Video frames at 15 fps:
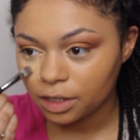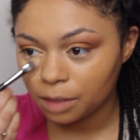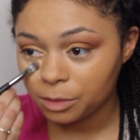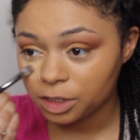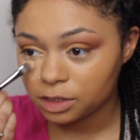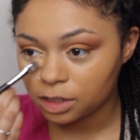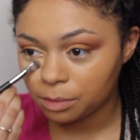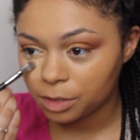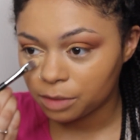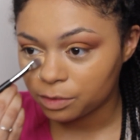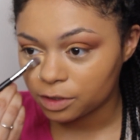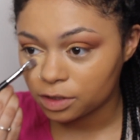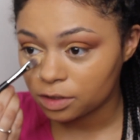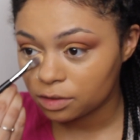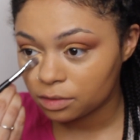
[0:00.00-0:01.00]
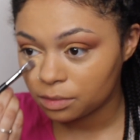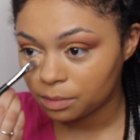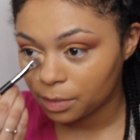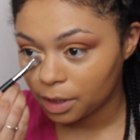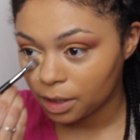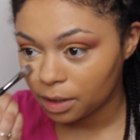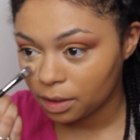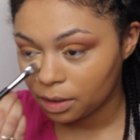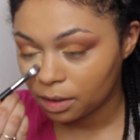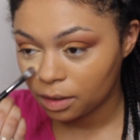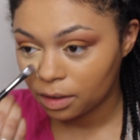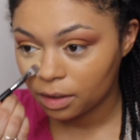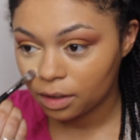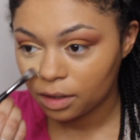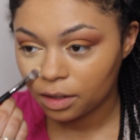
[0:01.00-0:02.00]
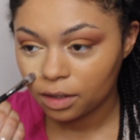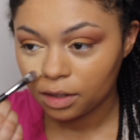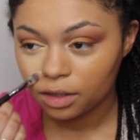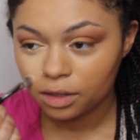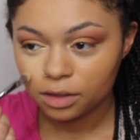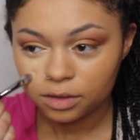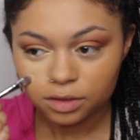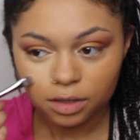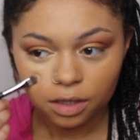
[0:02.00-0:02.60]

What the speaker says: I mean, some people do, but it's